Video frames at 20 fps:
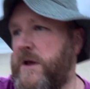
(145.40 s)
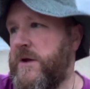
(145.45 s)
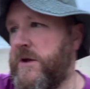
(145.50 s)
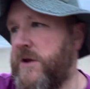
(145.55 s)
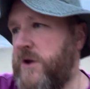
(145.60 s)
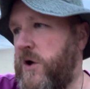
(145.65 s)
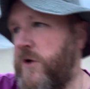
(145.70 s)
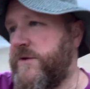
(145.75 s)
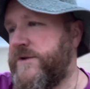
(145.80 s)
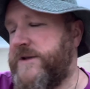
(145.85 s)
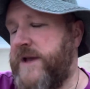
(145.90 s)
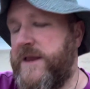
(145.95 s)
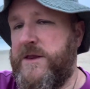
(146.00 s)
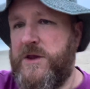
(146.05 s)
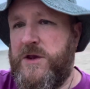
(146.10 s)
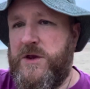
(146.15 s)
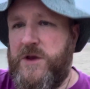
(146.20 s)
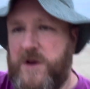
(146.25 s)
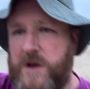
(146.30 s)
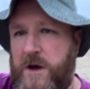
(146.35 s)
content
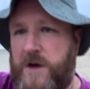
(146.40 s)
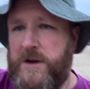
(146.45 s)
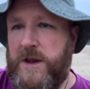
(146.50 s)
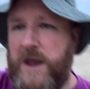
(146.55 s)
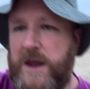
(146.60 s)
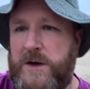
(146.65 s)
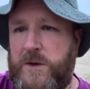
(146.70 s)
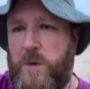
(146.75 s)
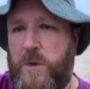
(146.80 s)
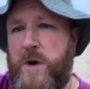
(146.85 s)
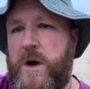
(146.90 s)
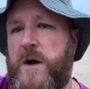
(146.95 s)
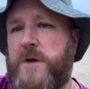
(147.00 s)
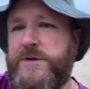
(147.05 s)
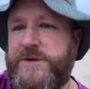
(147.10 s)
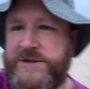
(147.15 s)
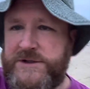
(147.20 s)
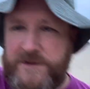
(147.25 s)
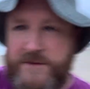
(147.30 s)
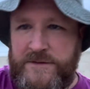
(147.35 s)
that you can't get anywhere
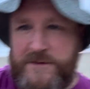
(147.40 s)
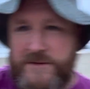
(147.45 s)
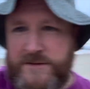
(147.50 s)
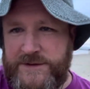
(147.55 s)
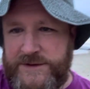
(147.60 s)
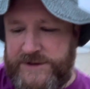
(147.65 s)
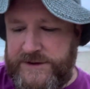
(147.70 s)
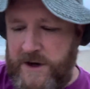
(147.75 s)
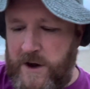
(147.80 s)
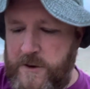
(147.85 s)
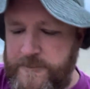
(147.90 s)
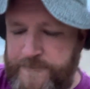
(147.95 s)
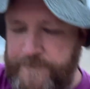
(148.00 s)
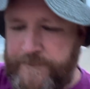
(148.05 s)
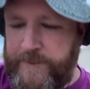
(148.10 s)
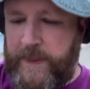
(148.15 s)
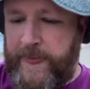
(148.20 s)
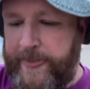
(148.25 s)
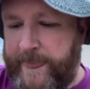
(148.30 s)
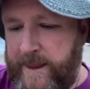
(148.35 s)
else. So
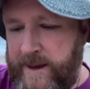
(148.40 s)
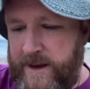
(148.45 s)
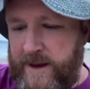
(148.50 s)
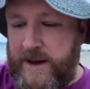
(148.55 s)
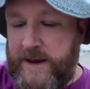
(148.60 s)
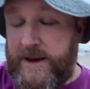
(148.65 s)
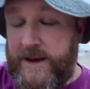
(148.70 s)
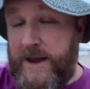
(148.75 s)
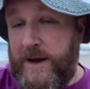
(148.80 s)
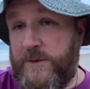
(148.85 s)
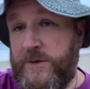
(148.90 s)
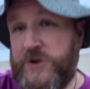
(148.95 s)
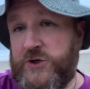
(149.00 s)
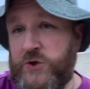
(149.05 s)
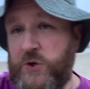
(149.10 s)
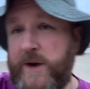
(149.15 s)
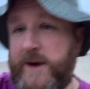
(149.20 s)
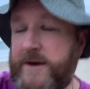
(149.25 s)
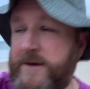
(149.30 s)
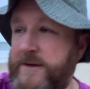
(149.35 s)
come and
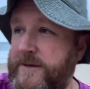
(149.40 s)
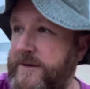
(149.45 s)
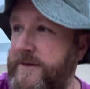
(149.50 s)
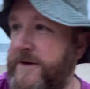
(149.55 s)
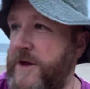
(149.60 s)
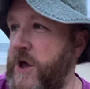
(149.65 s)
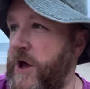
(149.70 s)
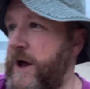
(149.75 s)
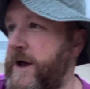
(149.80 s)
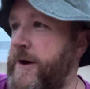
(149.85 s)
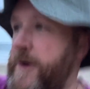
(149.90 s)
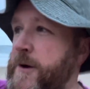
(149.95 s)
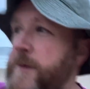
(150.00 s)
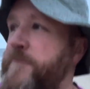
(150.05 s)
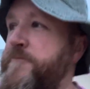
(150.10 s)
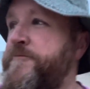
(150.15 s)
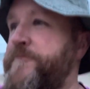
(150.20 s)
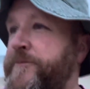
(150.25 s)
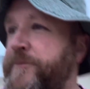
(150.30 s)
join. Um,